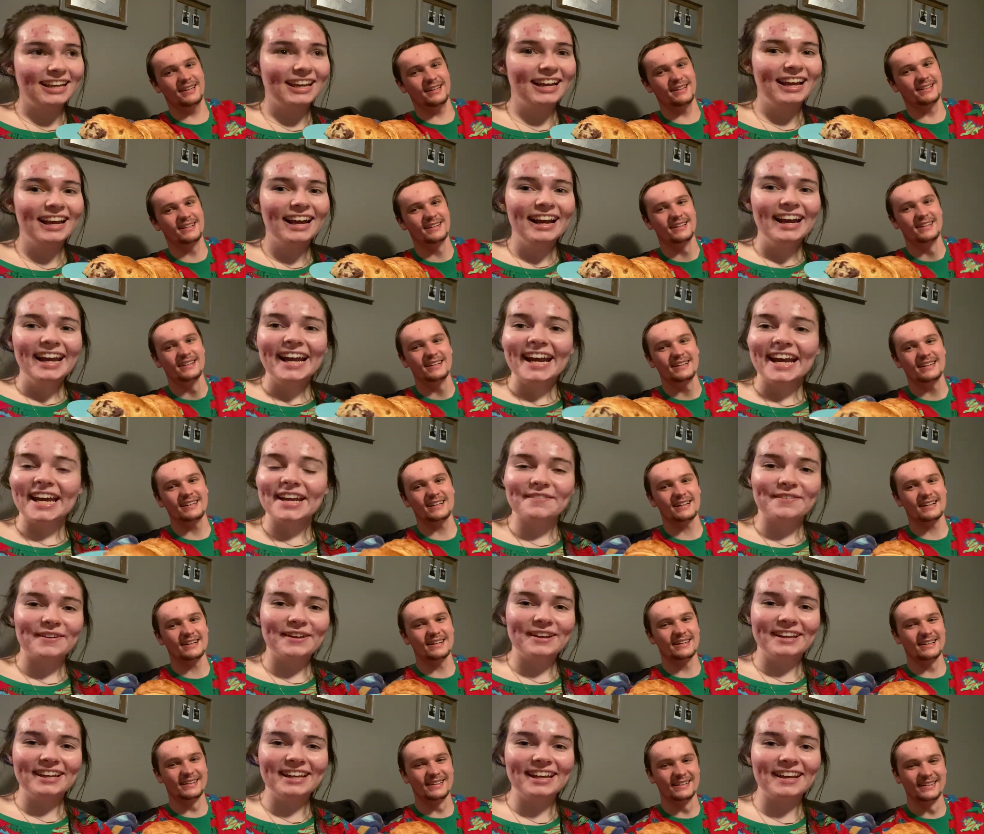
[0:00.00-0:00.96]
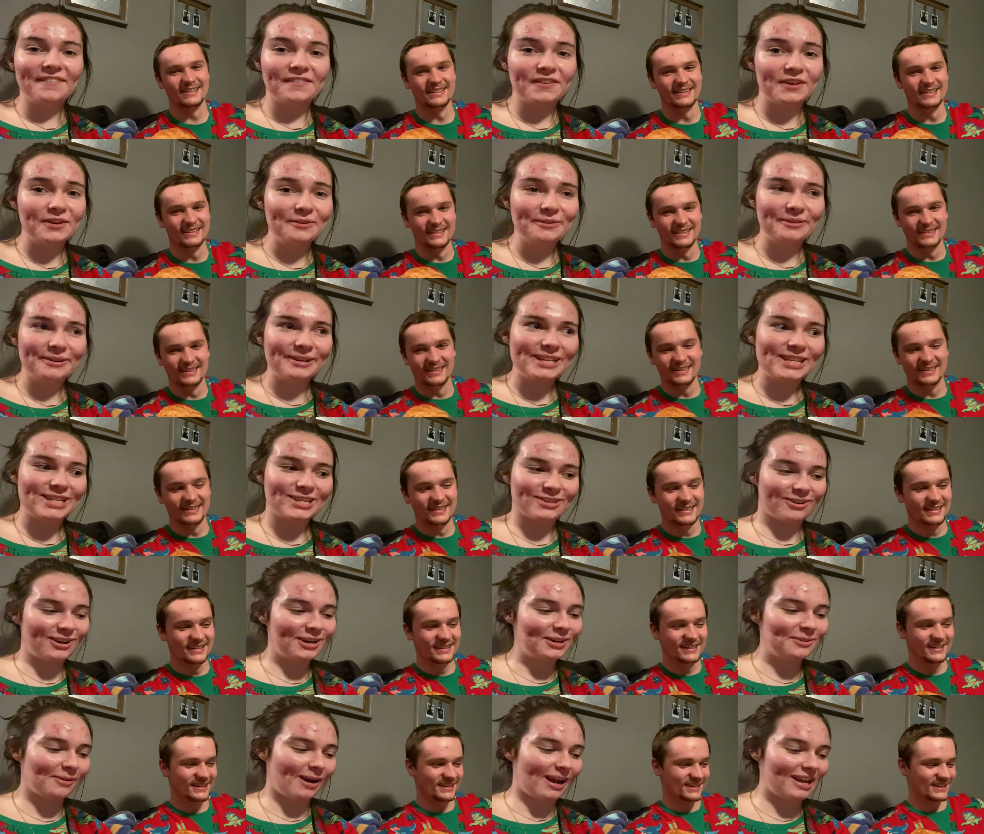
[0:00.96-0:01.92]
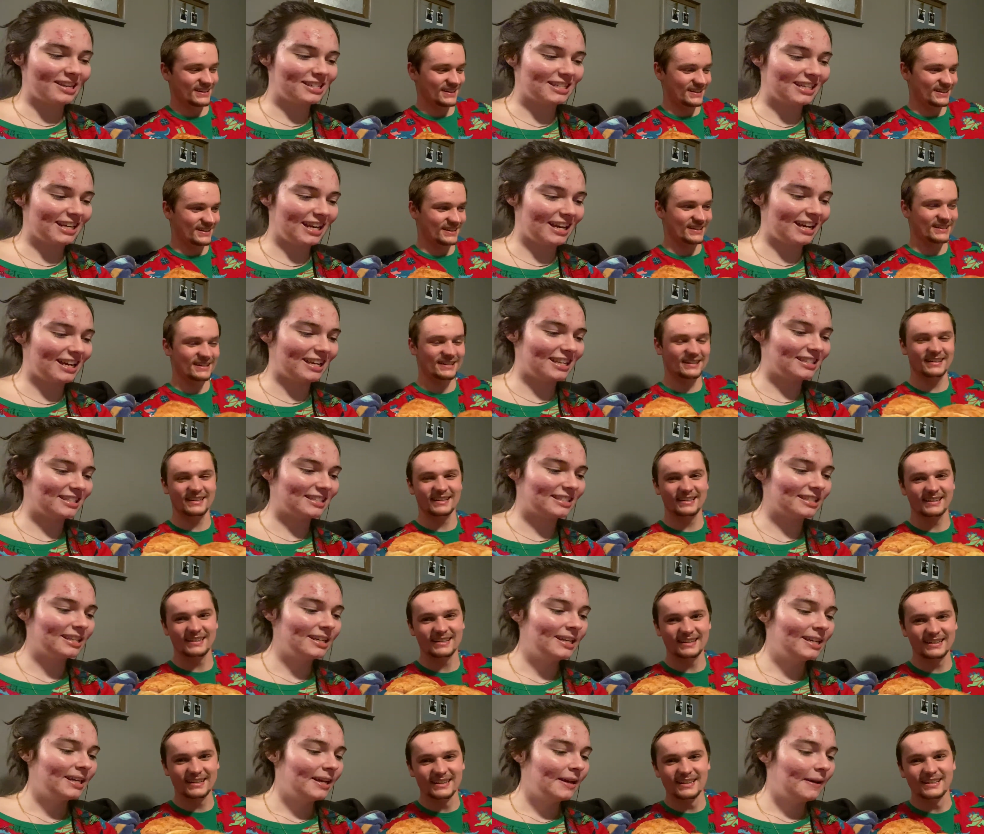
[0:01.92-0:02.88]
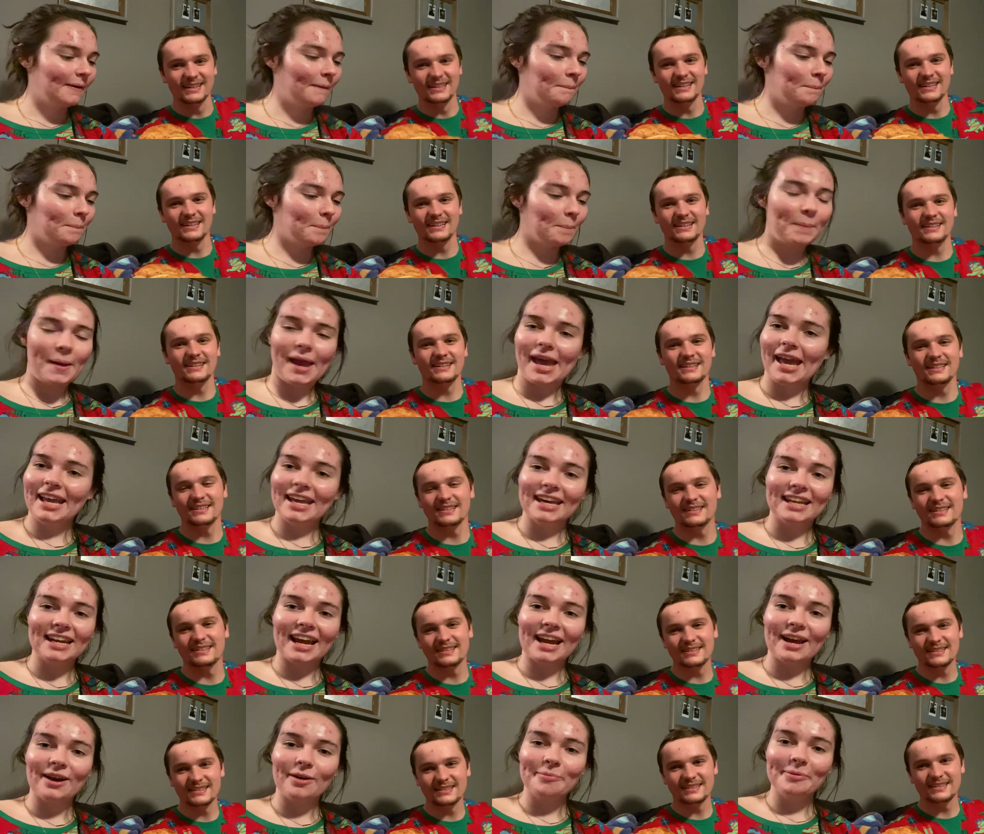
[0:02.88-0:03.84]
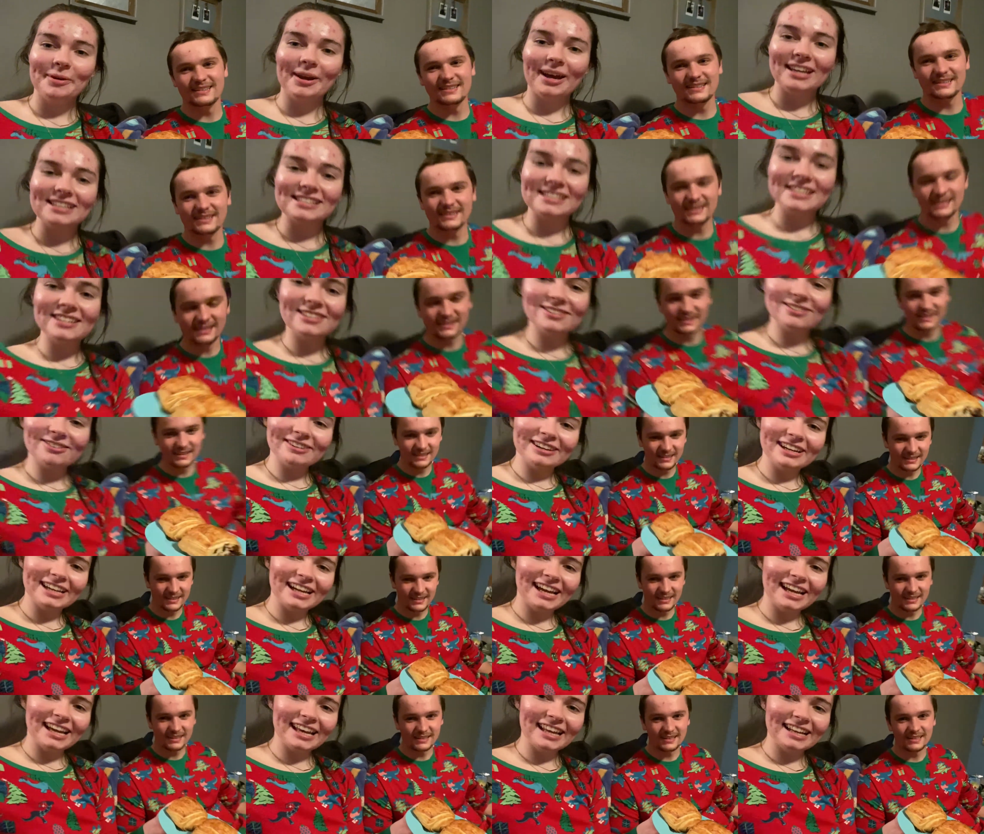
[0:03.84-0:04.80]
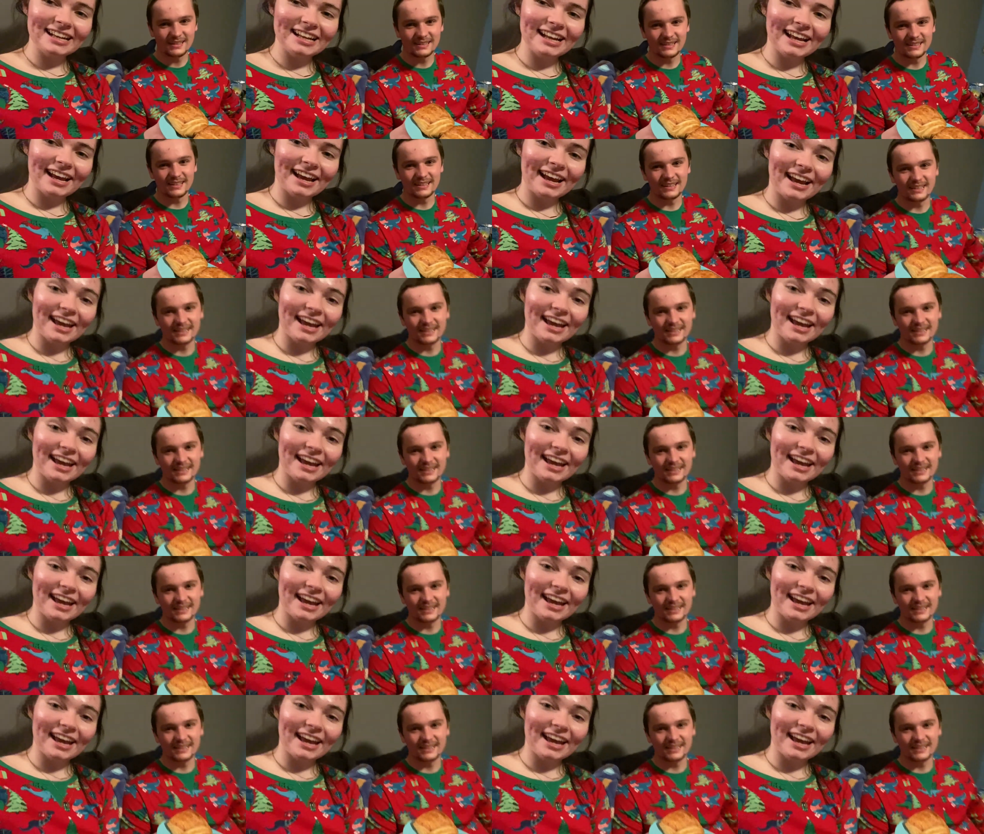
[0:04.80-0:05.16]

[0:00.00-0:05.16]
Speaker 1: and yeah. if you enjoyed watching us bake, and I hope you guys enjoy it. Yeah.